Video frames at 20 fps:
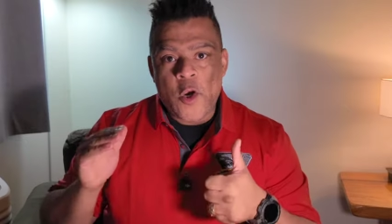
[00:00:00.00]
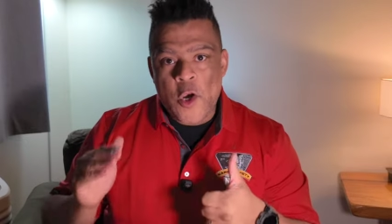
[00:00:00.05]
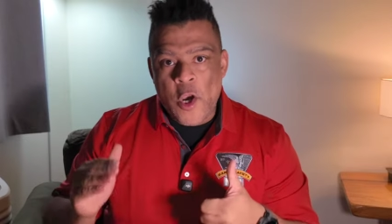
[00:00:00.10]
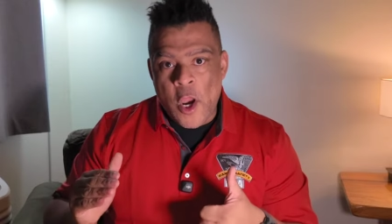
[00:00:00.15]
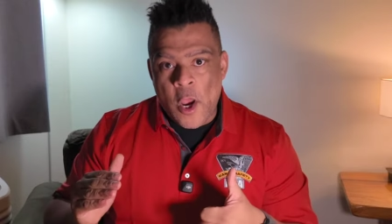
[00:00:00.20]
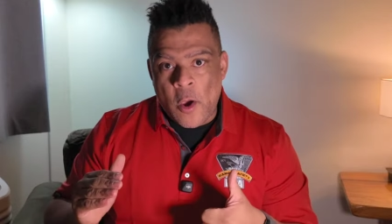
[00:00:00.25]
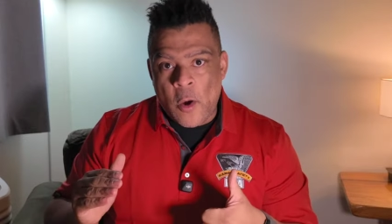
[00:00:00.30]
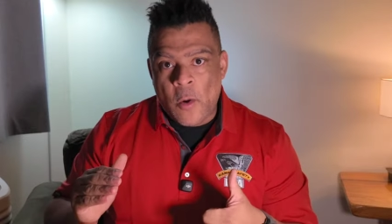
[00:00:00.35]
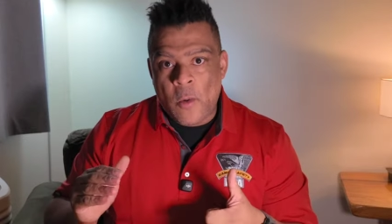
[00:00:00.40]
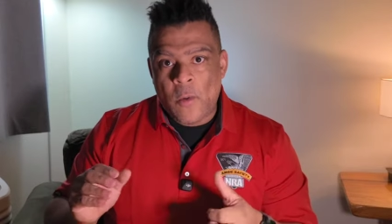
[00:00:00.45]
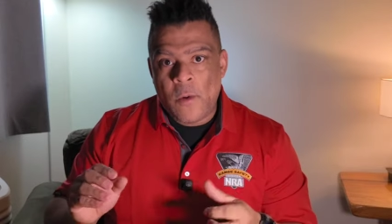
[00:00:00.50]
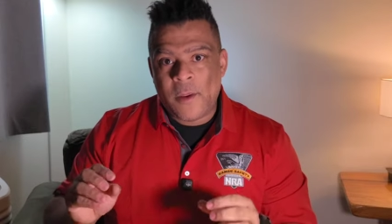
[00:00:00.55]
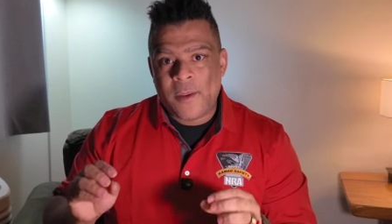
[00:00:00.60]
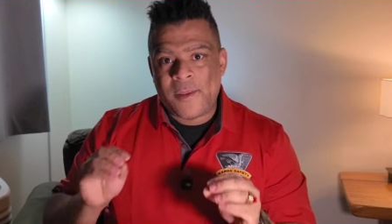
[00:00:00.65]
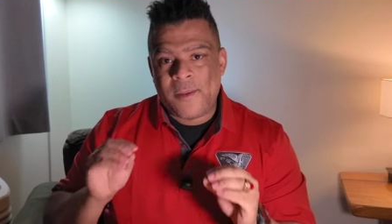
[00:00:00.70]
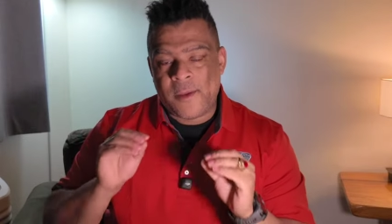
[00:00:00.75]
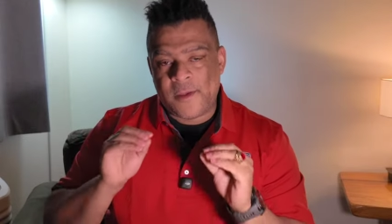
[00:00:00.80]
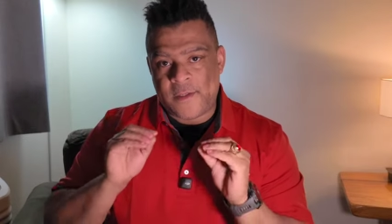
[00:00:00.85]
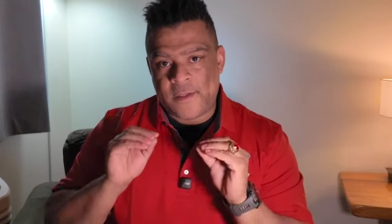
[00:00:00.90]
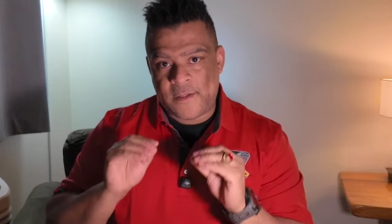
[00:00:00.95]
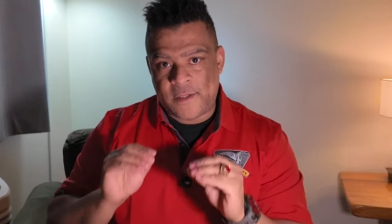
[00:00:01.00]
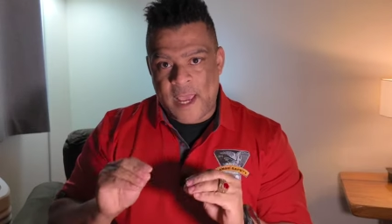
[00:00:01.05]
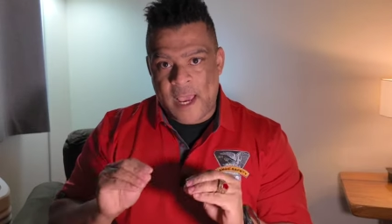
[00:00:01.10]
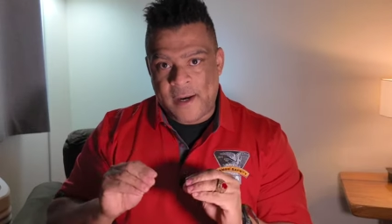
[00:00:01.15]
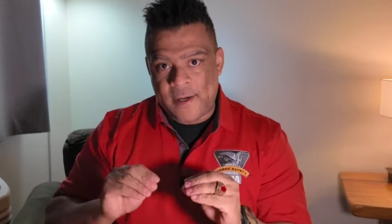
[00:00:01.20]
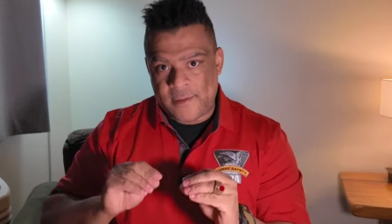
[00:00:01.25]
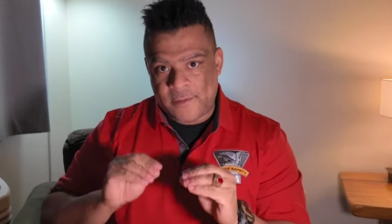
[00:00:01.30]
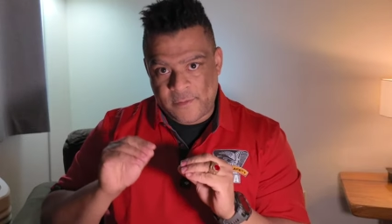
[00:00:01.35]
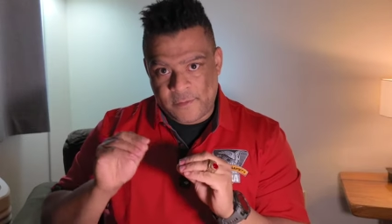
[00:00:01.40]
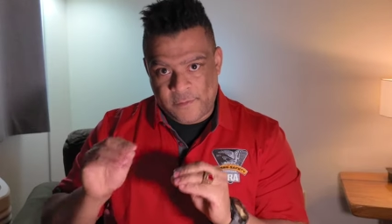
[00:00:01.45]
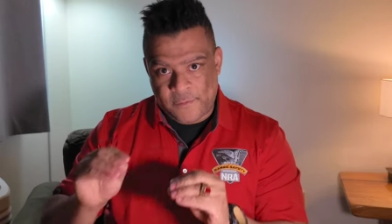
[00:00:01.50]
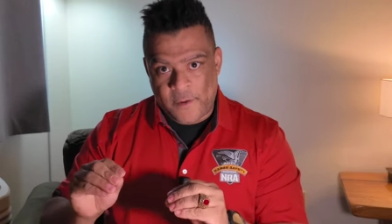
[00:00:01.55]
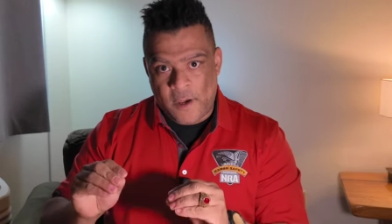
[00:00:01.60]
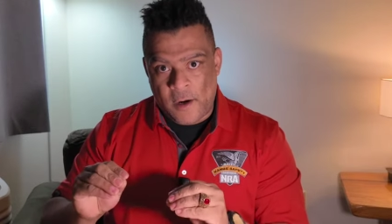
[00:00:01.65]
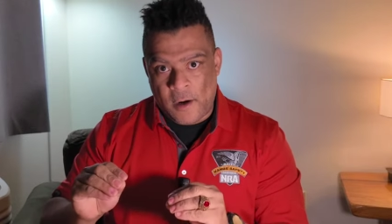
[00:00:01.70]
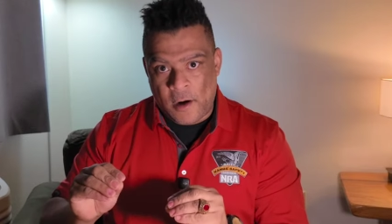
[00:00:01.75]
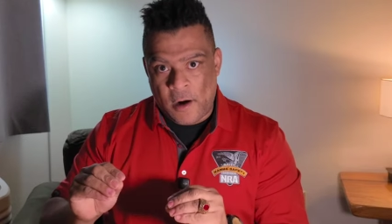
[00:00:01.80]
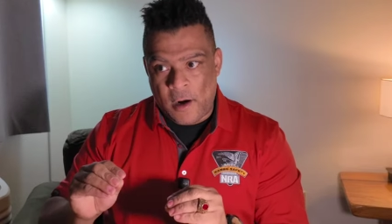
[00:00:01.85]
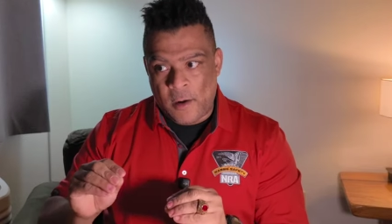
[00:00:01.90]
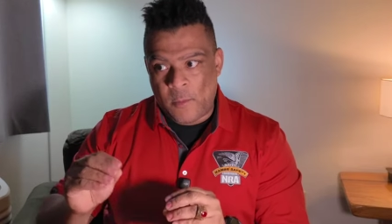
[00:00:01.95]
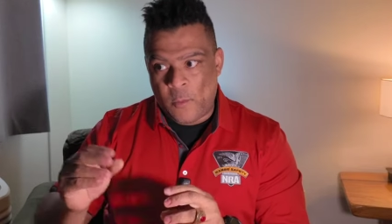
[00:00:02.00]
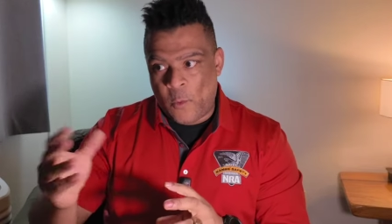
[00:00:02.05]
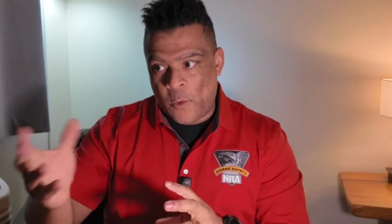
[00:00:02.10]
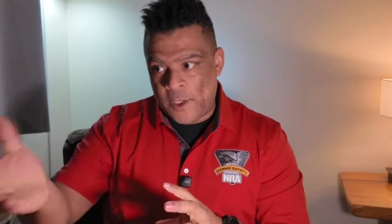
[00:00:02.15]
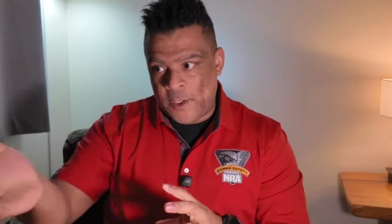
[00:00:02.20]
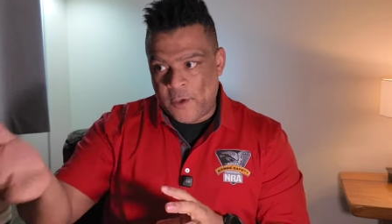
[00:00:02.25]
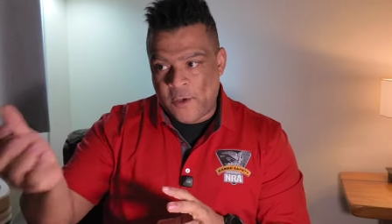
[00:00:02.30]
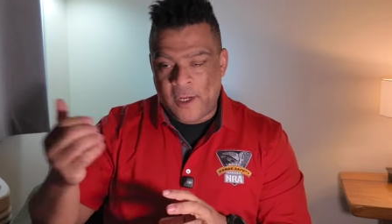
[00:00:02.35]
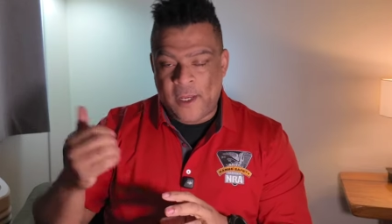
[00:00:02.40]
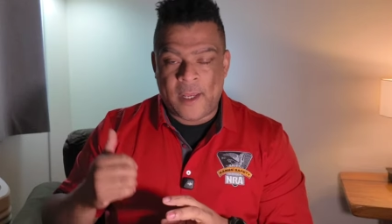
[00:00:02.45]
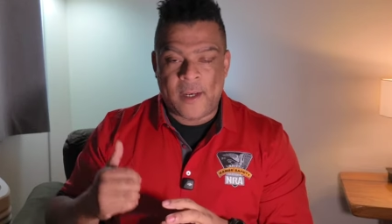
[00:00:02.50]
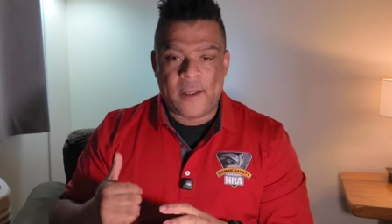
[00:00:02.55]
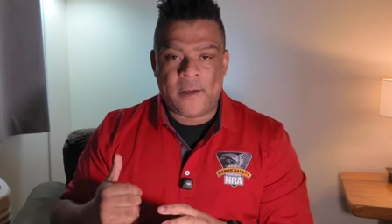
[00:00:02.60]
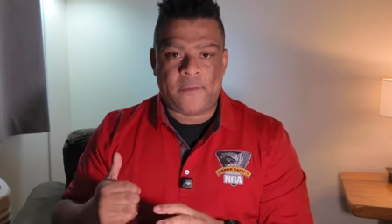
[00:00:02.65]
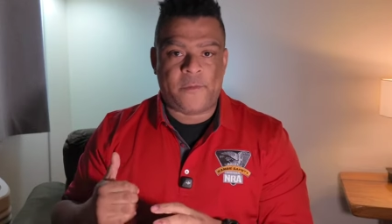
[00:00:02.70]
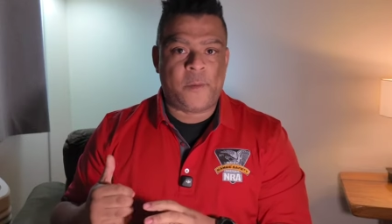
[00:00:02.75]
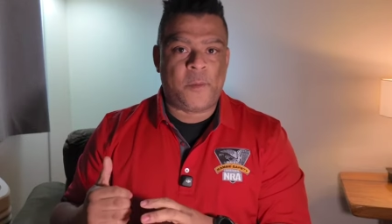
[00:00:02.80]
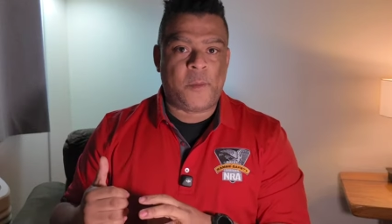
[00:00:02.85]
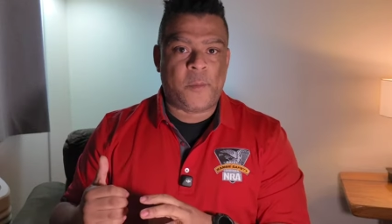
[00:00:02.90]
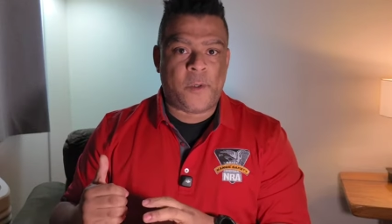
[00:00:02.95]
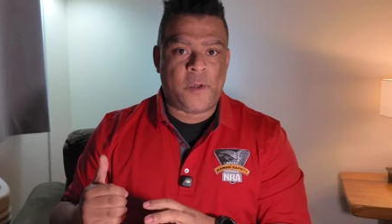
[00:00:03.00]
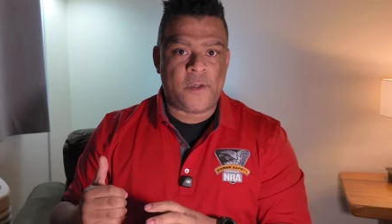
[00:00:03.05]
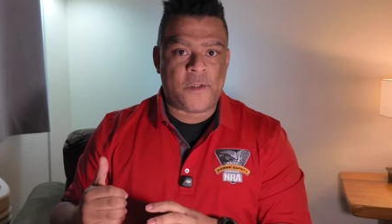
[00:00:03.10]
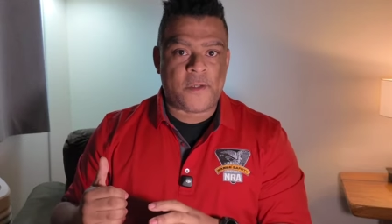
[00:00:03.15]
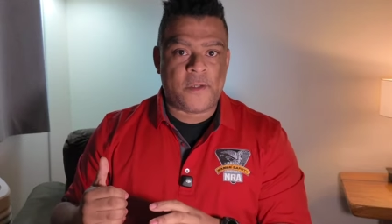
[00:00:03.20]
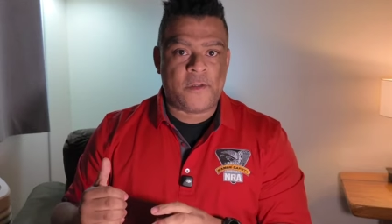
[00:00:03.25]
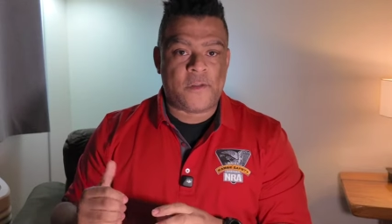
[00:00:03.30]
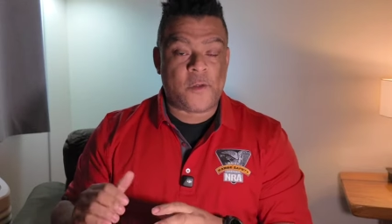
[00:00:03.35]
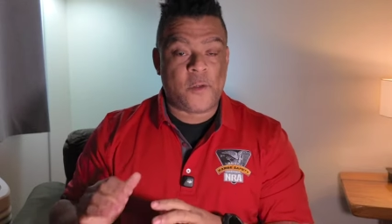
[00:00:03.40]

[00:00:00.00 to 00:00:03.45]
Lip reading: know the status of a firearm when you're getting it from a person.